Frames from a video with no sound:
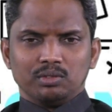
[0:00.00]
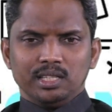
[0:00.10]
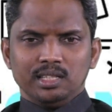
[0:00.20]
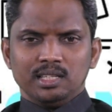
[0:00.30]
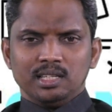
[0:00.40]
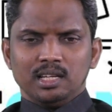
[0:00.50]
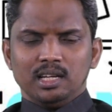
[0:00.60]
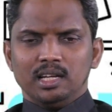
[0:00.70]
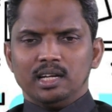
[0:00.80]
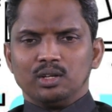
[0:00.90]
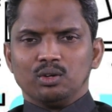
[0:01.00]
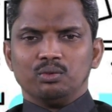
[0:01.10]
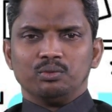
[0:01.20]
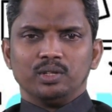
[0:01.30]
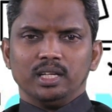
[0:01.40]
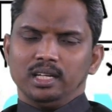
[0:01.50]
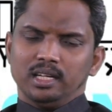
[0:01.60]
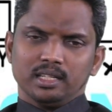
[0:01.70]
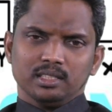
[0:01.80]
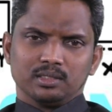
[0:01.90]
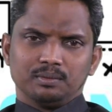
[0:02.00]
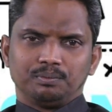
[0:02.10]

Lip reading: the learning of learners.